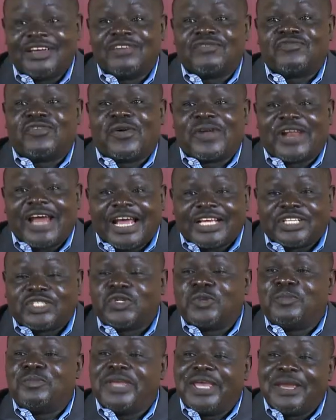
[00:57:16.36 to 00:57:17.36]
for us
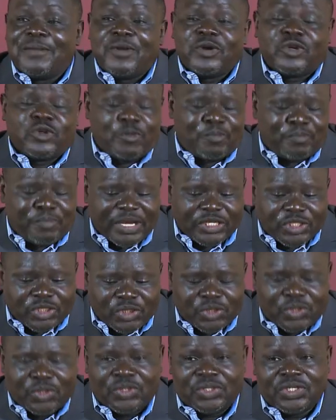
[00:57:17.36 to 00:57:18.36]
to be able to
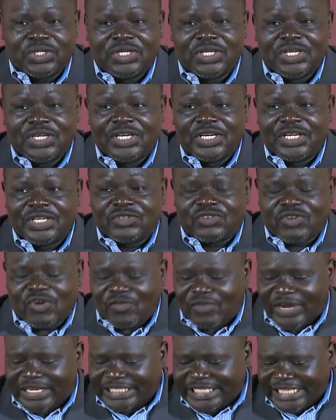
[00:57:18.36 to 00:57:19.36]
pursue, to
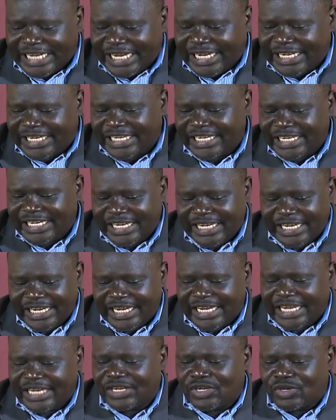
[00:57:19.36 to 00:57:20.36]
overtake,
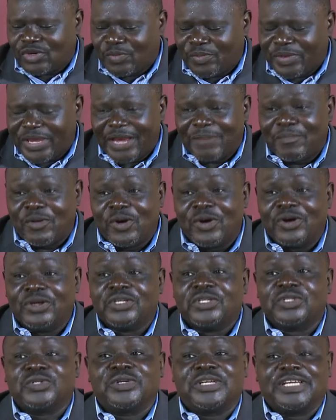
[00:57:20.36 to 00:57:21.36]
and to be
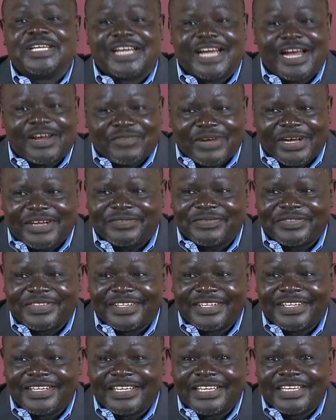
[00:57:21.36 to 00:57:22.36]
able to recover.
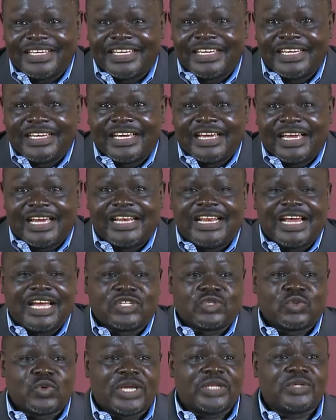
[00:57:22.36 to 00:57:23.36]
And
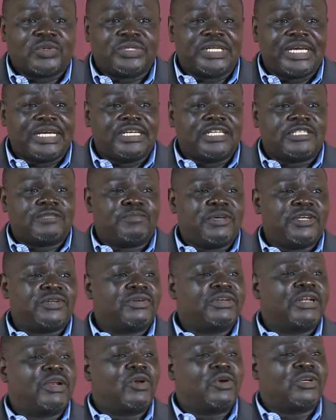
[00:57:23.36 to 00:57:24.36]
that's why today the Spirit
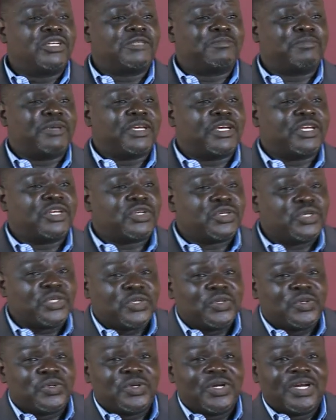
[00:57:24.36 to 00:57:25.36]
of the Lord is speaking to
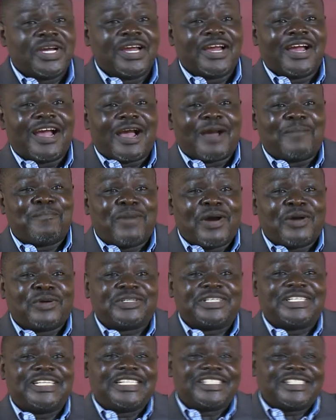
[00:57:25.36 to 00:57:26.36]
you
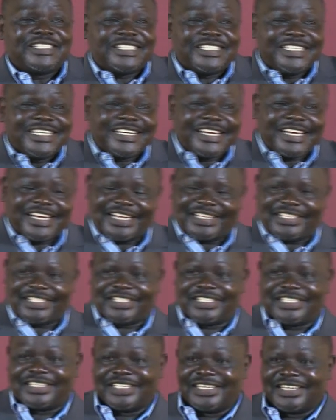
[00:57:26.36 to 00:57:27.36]
about the
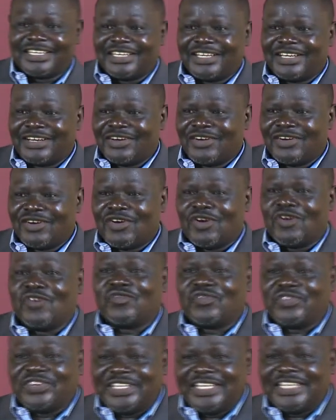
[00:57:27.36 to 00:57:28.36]
secrets
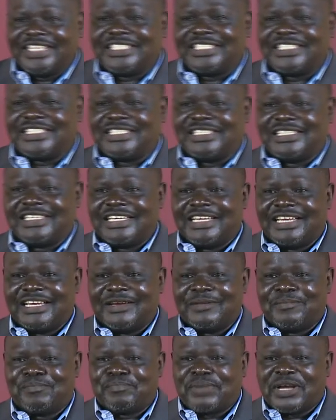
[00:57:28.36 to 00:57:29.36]
of this
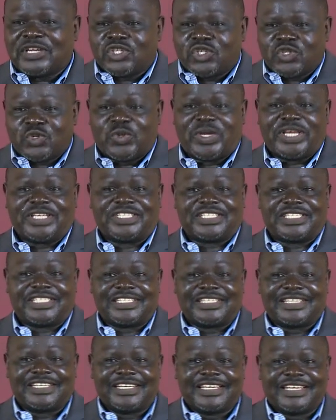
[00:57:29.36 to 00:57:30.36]
pursuance.